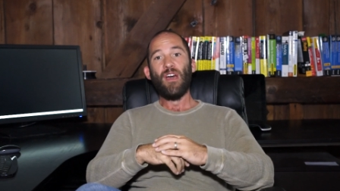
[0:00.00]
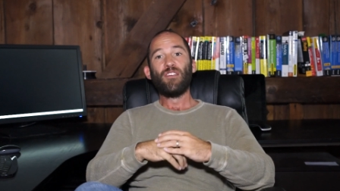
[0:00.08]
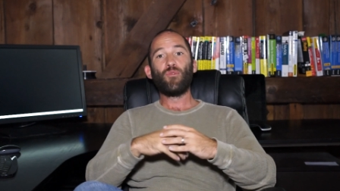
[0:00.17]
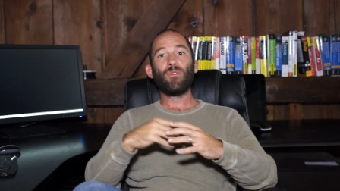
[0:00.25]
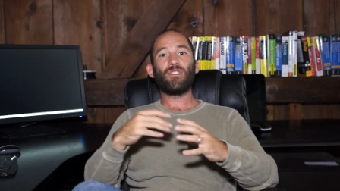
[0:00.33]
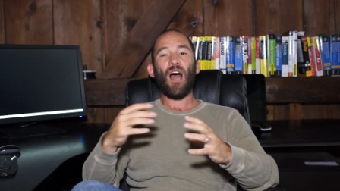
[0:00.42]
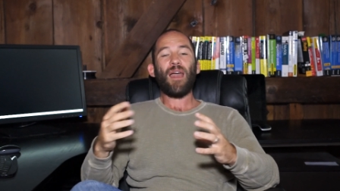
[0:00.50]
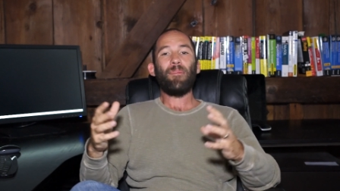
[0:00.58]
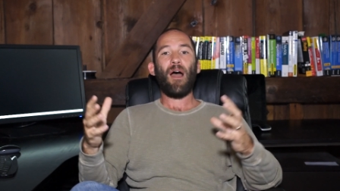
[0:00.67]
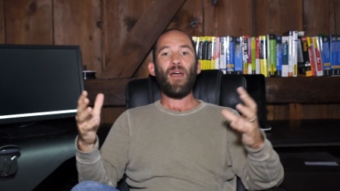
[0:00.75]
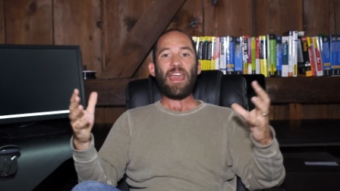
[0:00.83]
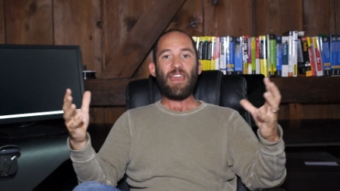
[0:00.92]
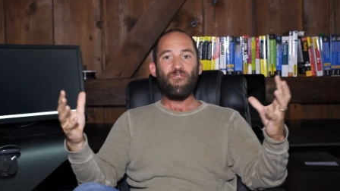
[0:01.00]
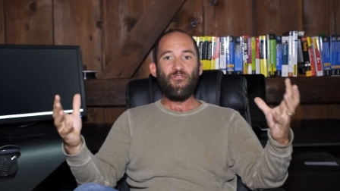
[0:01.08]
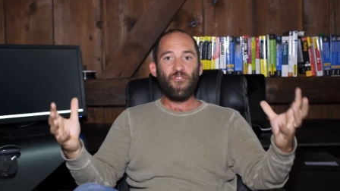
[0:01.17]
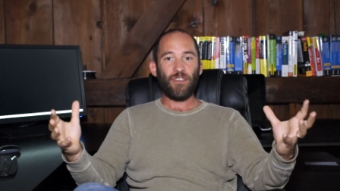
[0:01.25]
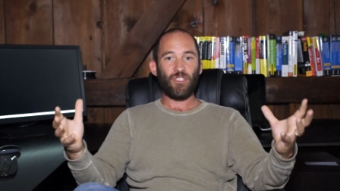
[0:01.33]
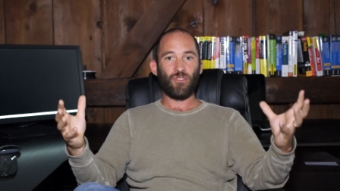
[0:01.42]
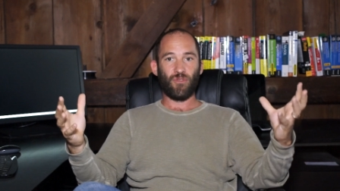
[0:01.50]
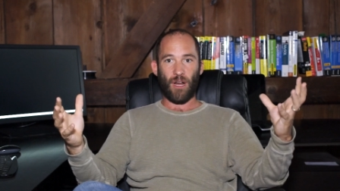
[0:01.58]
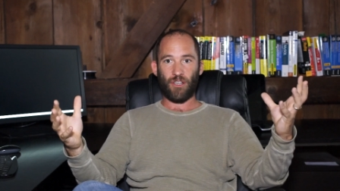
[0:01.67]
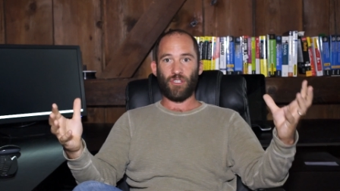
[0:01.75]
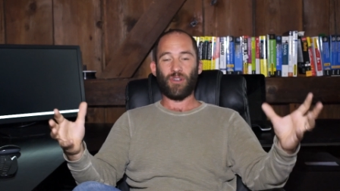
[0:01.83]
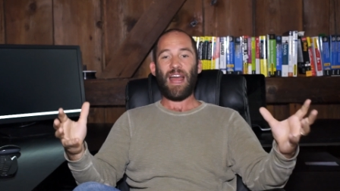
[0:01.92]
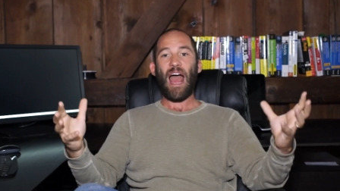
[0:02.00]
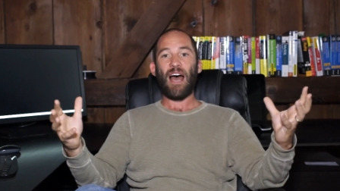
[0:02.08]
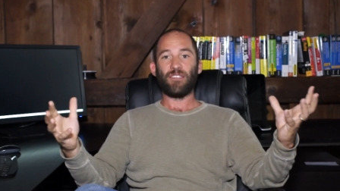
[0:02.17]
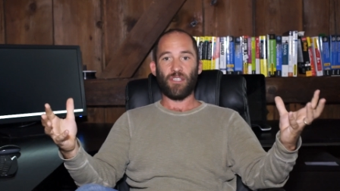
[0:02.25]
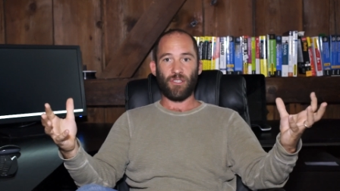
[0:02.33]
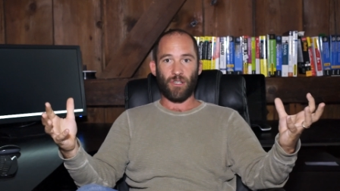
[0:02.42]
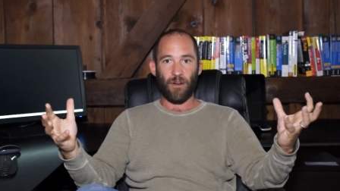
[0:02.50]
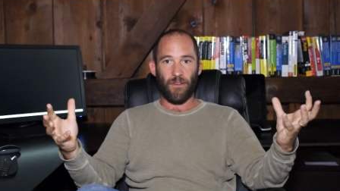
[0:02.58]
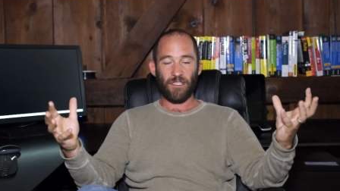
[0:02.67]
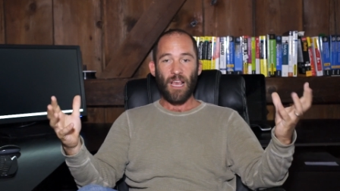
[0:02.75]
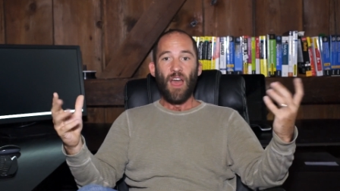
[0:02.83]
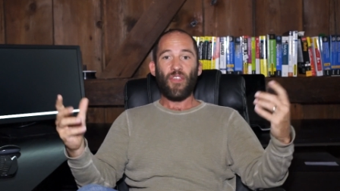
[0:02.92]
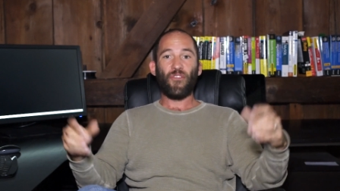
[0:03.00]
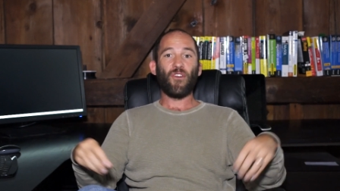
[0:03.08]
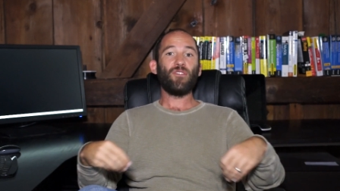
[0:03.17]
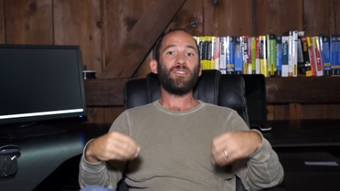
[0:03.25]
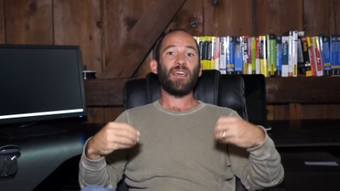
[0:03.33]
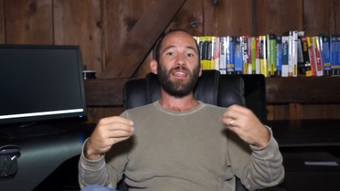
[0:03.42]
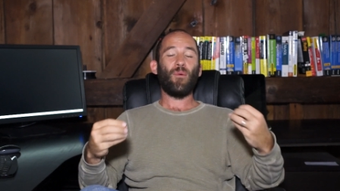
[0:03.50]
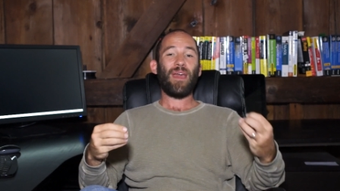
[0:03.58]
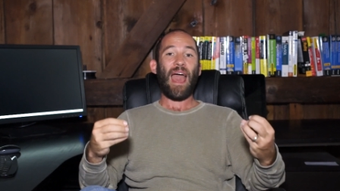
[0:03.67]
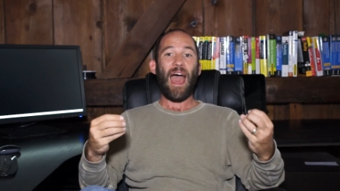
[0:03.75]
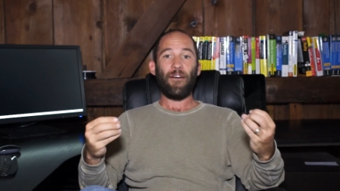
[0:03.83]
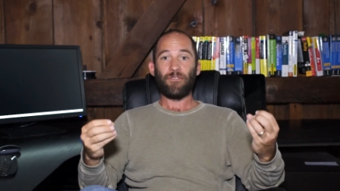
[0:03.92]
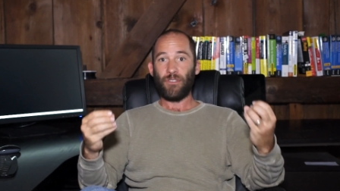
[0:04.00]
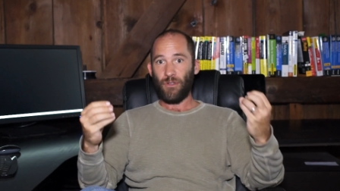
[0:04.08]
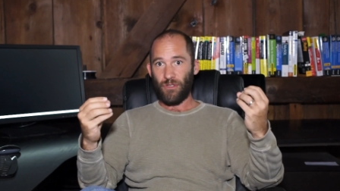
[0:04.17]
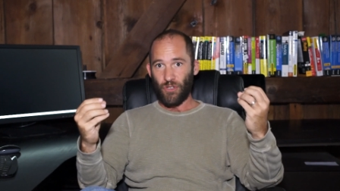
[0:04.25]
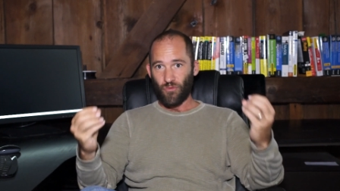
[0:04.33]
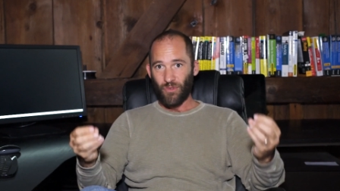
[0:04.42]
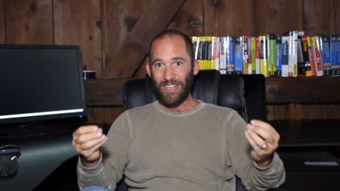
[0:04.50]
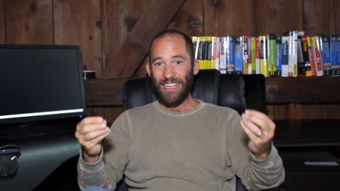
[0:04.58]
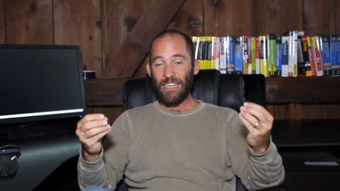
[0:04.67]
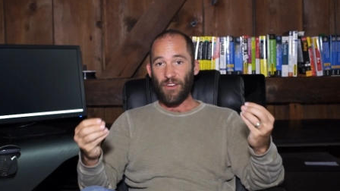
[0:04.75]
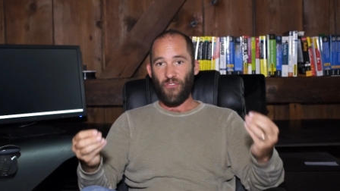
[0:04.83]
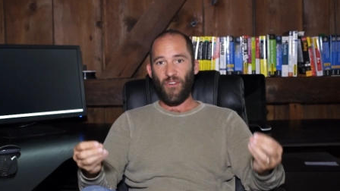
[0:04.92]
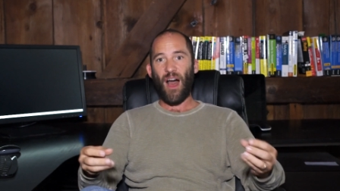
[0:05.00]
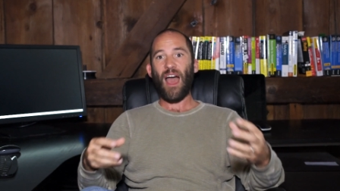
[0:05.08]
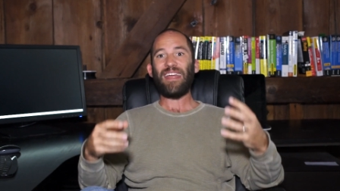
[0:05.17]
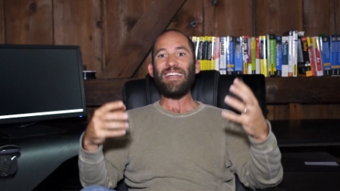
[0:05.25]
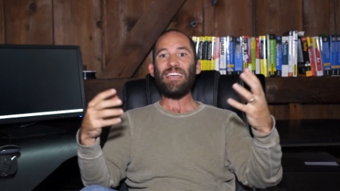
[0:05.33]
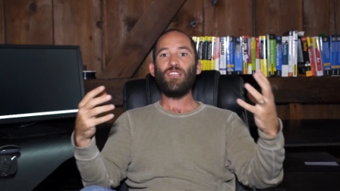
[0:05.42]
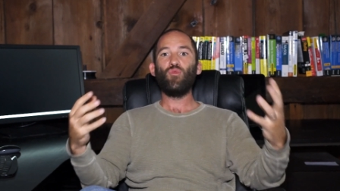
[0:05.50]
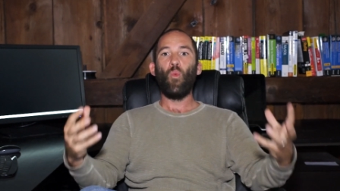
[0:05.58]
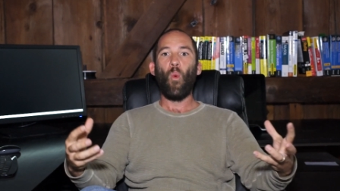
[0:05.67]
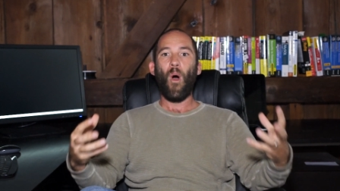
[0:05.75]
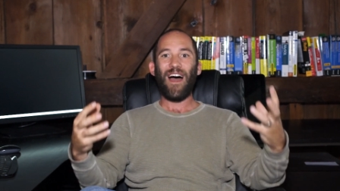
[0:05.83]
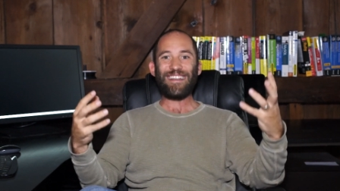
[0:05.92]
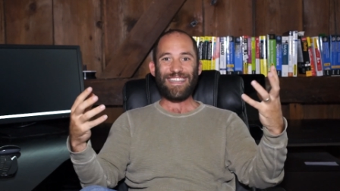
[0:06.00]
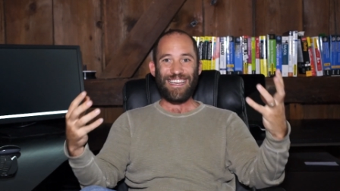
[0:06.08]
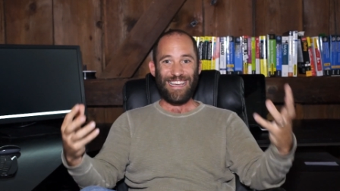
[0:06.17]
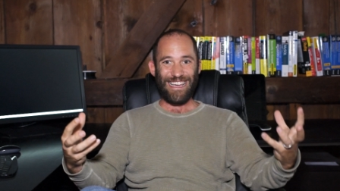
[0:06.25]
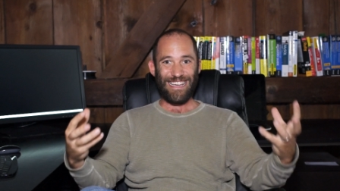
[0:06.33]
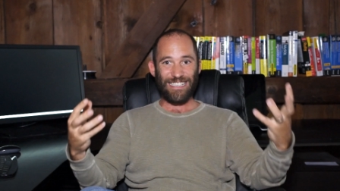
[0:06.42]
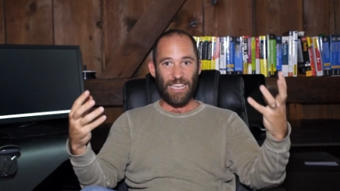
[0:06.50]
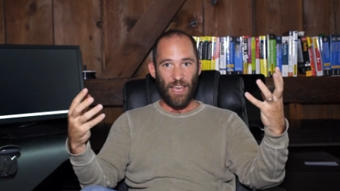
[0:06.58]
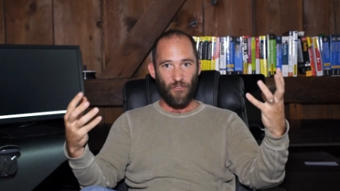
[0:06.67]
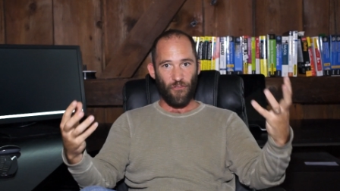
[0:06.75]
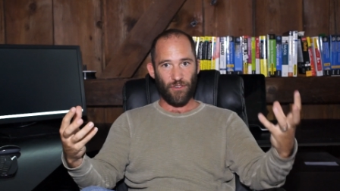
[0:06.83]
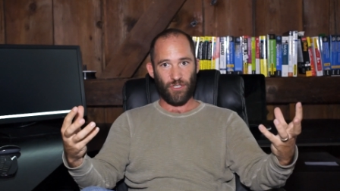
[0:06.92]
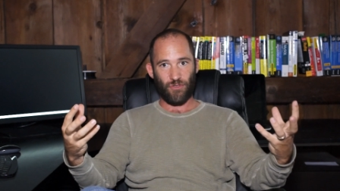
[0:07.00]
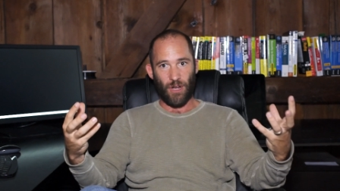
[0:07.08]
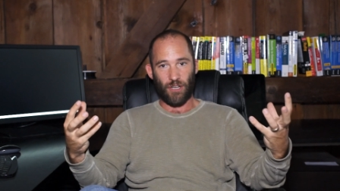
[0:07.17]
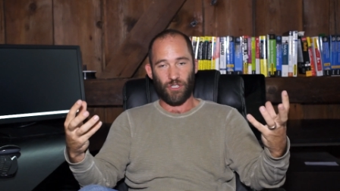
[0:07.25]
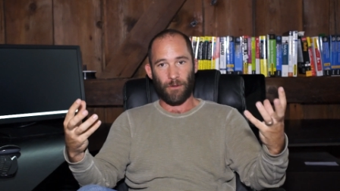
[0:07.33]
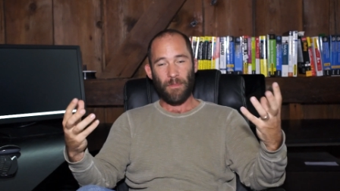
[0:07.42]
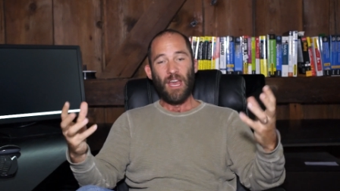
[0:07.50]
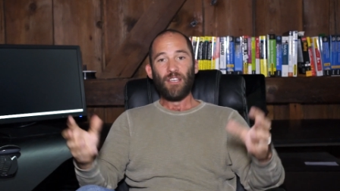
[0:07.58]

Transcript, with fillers: So when we're talking about infrastructure as a service, the first thing that we have to, to really define is what is is infrastructure.